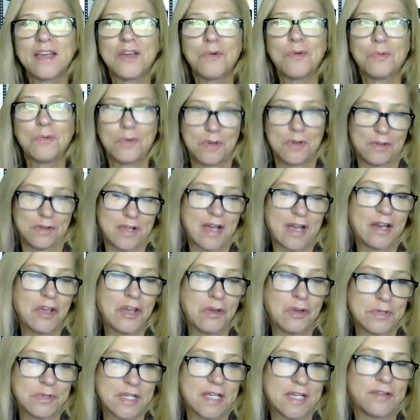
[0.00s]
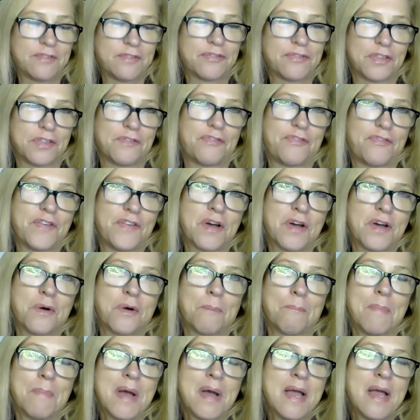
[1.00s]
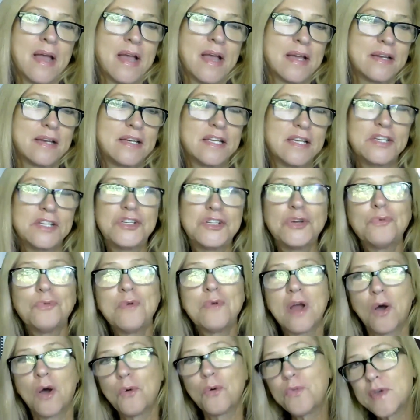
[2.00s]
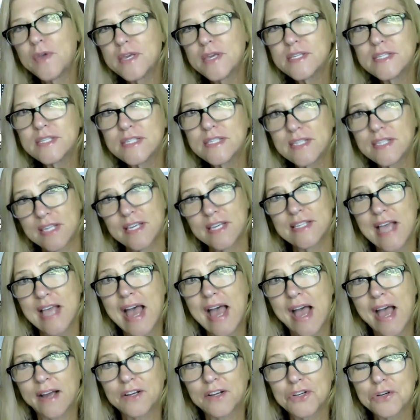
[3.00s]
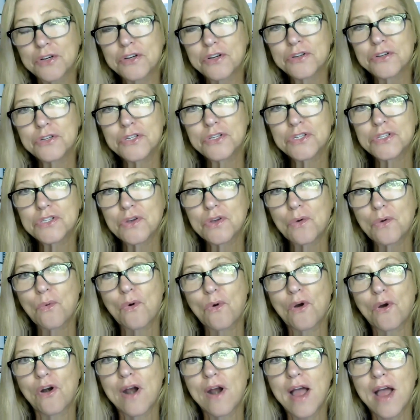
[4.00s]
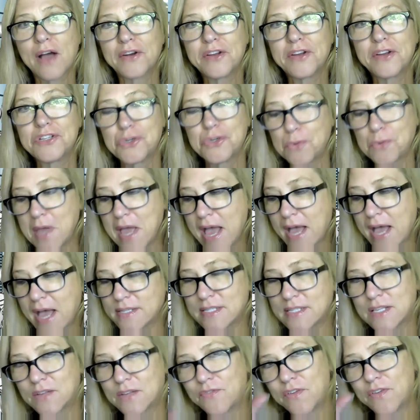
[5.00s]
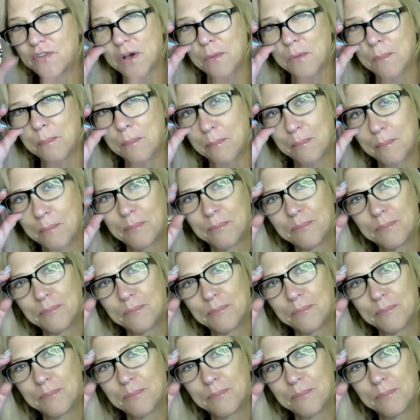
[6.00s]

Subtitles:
you did for the film, did you know these actors, or how did you cast the film?